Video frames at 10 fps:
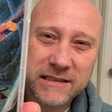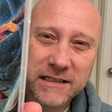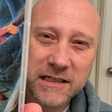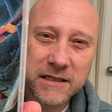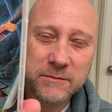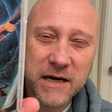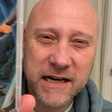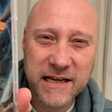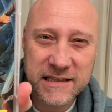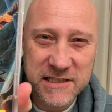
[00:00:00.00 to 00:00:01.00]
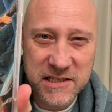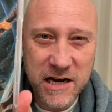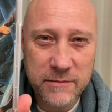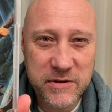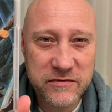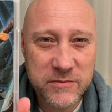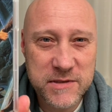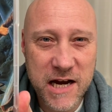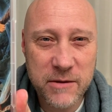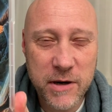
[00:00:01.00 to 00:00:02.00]
I got this copy from
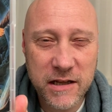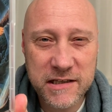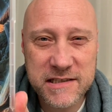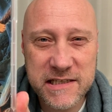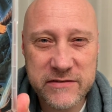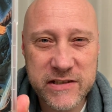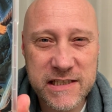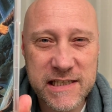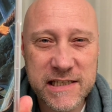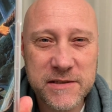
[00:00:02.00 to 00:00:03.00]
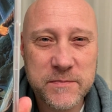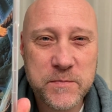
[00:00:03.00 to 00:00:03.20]
Diabolic DVD.